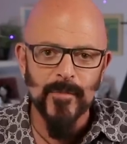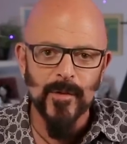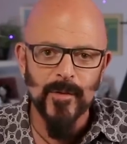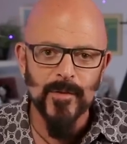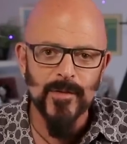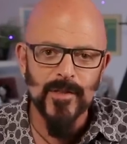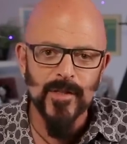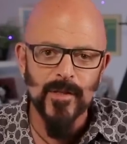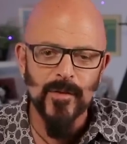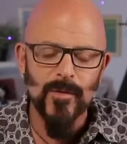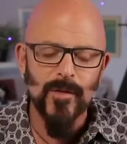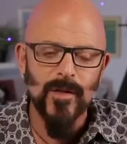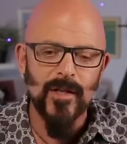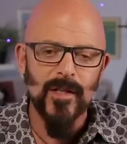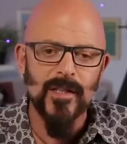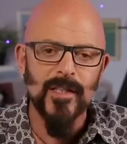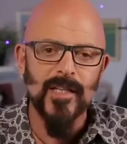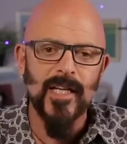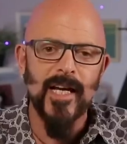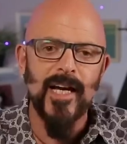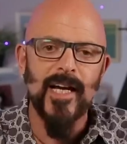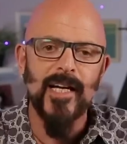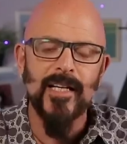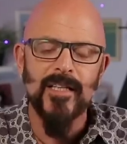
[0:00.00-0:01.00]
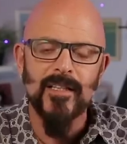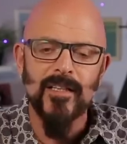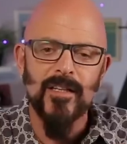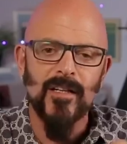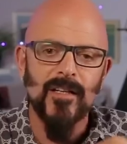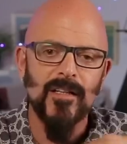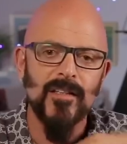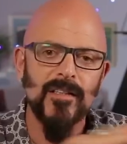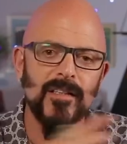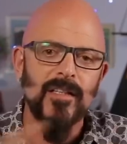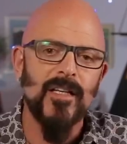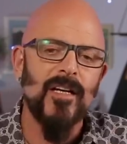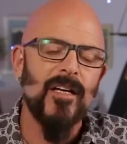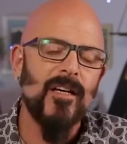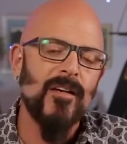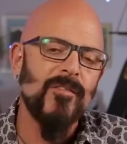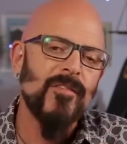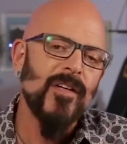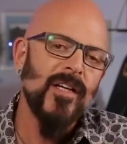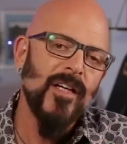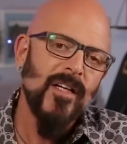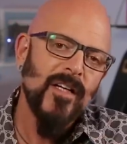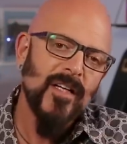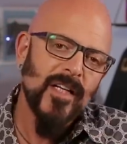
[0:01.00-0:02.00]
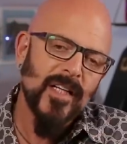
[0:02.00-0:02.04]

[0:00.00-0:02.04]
Mojo, all light and all love,